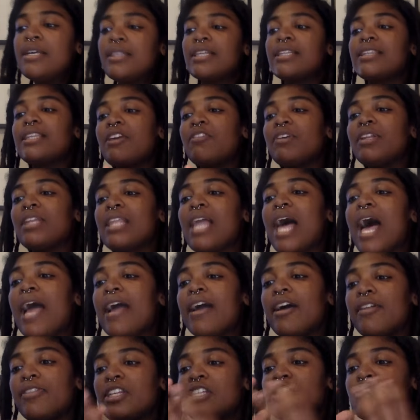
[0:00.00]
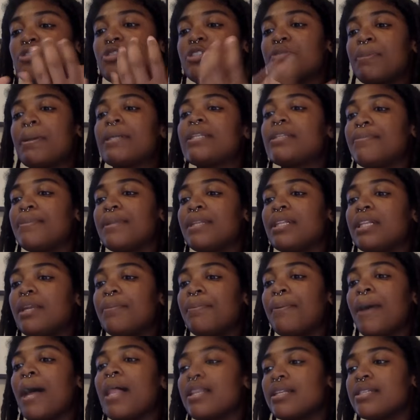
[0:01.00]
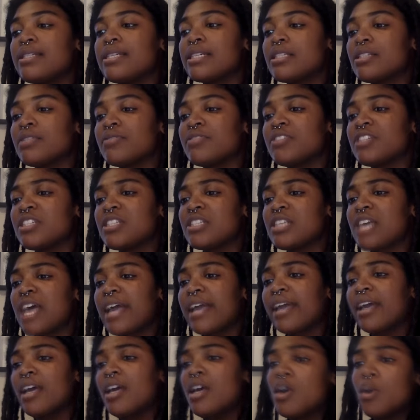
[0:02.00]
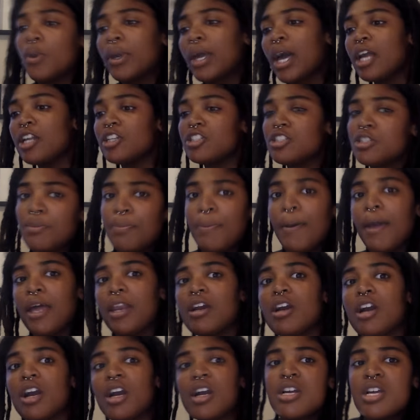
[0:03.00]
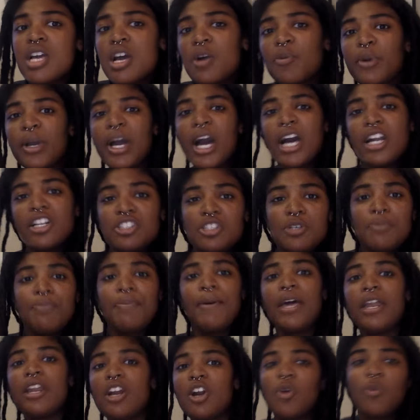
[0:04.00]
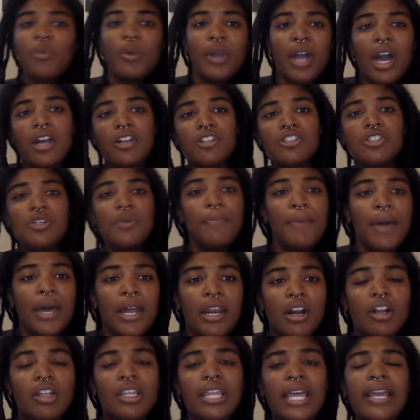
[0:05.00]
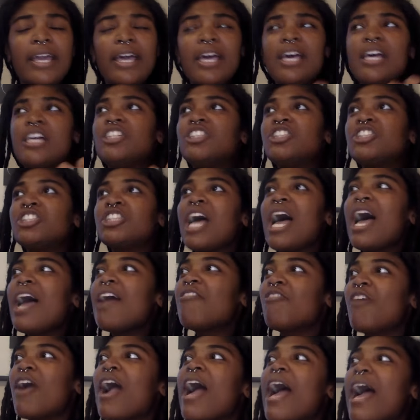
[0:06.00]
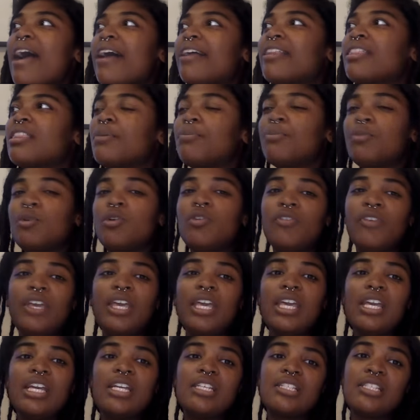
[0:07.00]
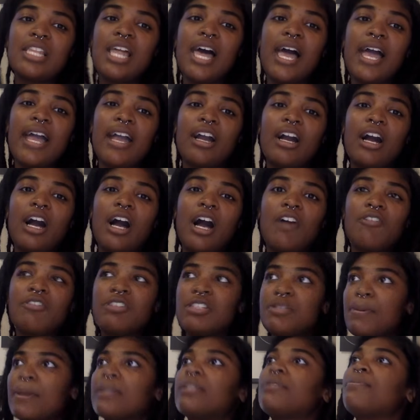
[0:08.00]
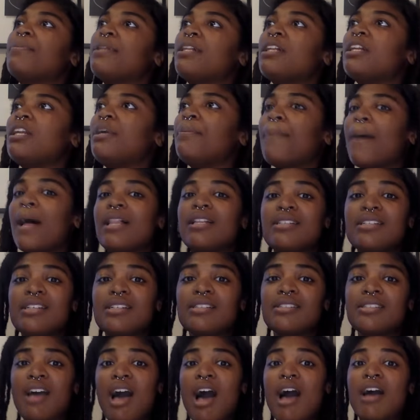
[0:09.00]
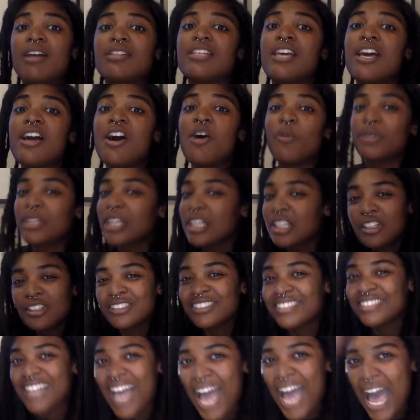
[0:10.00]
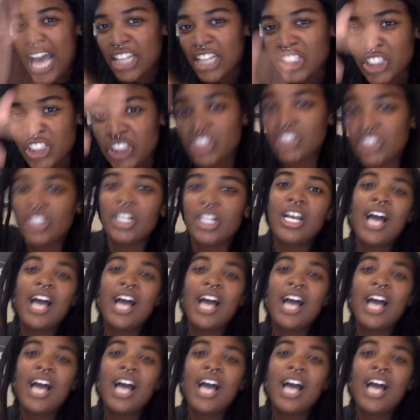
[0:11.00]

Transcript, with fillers: that they rely on this respectability politics of just like, we gotta do better, and we gotta do better, and we gotta do better. Like, Shy Rock, the movie, is like a respectability politics cocktail with a little dash,